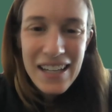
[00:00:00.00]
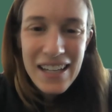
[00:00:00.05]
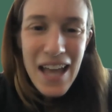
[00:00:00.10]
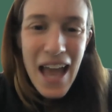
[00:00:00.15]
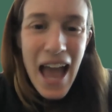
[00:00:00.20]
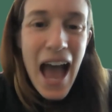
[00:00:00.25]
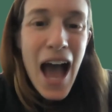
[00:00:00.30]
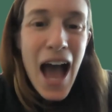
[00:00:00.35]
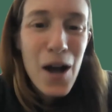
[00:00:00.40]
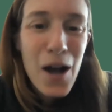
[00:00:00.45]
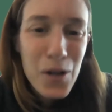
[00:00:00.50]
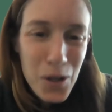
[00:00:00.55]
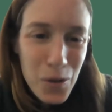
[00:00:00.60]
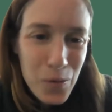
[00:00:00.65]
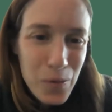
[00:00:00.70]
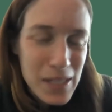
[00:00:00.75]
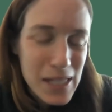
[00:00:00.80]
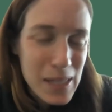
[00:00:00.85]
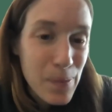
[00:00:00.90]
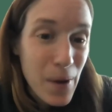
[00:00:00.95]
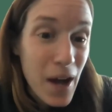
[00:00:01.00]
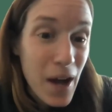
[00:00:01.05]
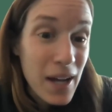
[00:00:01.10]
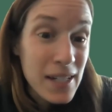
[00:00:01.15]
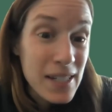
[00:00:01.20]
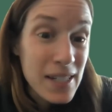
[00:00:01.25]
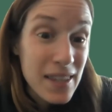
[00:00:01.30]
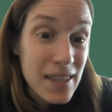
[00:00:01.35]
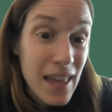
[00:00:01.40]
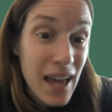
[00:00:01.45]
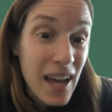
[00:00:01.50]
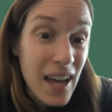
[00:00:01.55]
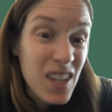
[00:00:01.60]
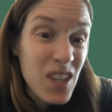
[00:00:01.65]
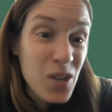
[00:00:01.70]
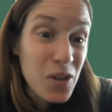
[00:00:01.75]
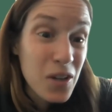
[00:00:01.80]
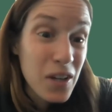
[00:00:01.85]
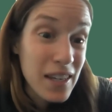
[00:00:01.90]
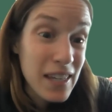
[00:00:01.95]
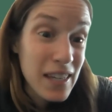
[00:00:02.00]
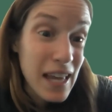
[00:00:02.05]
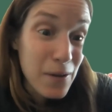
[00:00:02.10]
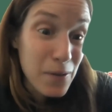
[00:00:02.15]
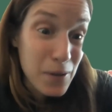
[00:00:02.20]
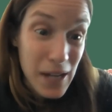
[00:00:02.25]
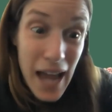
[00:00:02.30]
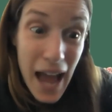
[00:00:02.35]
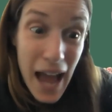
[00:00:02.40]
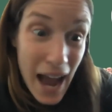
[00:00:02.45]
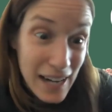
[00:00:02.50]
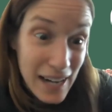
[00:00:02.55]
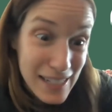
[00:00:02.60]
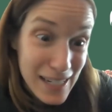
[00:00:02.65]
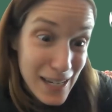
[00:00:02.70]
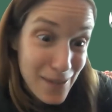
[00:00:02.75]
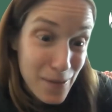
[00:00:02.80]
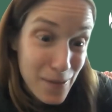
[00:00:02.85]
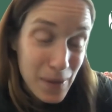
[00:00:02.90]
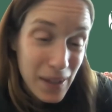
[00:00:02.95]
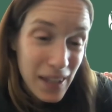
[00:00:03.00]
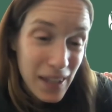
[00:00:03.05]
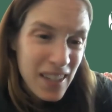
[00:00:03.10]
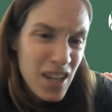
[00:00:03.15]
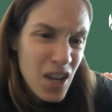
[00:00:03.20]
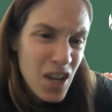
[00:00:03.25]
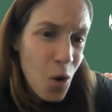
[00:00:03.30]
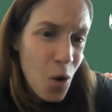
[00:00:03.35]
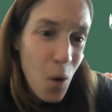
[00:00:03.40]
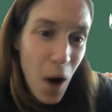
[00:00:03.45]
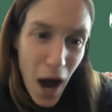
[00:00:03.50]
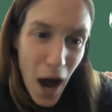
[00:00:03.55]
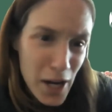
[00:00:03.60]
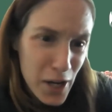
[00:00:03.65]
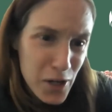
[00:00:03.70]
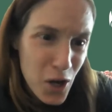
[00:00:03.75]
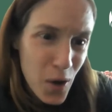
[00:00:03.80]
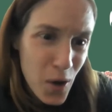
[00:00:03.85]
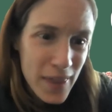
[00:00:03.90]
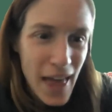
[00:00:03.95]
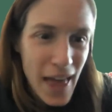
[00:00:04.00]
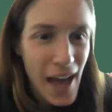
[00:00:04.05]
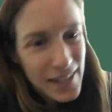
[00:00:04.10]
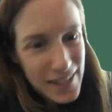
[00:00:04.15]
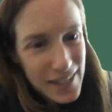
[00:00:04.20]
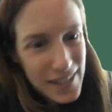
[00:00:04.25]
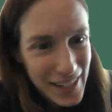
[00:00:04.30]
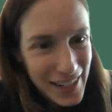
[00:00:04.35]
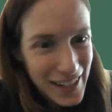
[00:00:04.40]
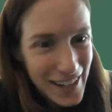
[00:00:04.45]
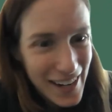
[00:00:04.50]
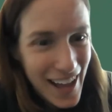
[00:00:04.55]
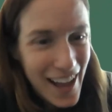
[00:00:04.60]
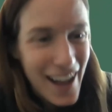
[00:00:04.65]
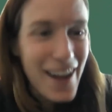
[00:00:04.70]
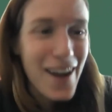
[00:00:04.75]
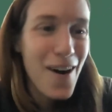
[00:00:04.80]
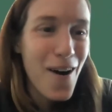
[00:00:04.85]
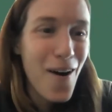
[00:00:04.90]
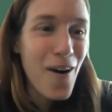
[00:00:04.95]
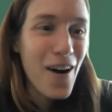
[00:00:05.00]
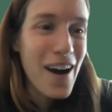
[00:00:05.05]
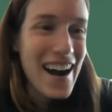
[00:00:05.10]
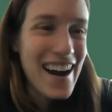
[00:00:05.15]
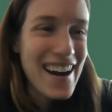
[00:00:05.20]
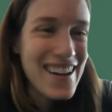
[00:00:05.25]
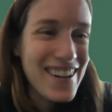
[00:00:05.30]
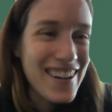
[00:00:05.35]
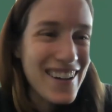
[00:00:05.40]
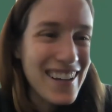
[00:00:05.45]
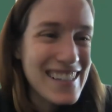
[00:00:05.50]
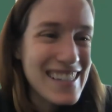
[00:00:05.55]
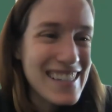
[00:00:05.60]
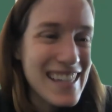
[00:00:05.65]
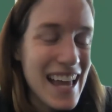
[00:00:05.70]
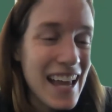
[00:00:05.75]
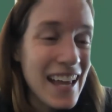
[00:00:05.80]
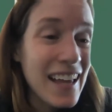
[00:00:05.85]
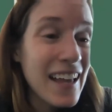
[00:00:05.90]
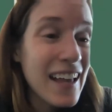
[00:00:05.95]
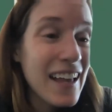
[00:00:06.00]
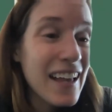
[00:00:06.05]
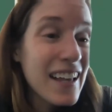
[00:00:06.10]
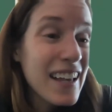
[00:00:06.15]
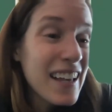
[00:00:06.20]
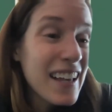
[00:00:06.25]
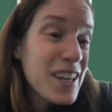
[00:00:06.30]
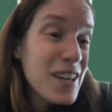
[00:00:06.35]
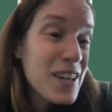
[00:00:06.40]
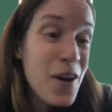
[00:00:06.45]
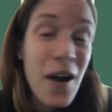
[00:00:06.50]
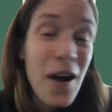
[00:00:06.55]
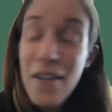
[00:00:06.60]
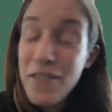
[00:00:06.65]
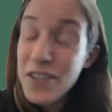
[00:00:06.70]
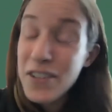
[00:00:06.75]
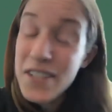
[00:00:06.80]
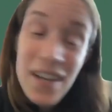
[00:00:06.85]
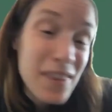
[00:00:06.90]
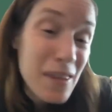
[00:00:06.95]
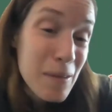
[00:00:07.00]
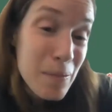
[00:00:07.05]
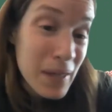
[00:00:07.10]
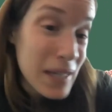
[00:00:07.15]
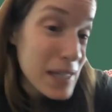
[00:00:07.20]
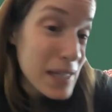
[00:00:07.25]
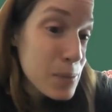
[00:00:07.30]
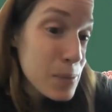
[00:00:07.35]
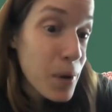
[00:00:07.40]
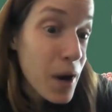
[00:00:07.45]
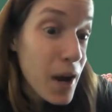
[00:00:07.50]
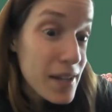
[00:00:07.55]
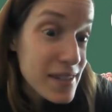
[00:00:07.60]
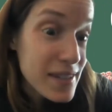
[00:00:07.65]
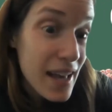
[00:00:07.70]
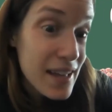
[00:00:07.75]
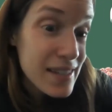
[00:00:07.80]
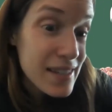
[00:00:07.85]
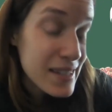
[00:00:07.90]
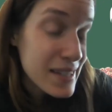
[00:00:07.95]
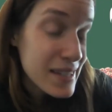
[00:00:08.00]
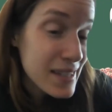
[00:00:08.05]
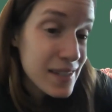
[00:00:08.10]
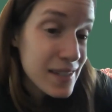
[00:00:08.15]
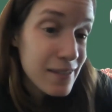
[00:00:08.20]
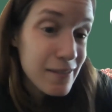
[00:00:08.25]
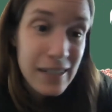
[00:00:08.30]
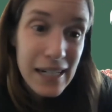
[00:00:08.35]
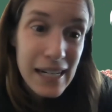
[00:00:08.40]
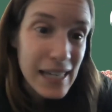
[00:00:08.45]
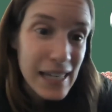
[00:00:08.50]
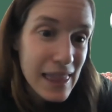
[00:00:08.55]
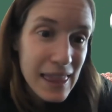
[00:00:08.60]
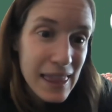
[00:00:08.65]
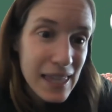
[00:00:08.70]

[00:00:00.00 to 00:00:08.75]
how you respond to that. You could get reactive and be like, why are you doing that? Da, da, da. Or you could say, have you done the peace process with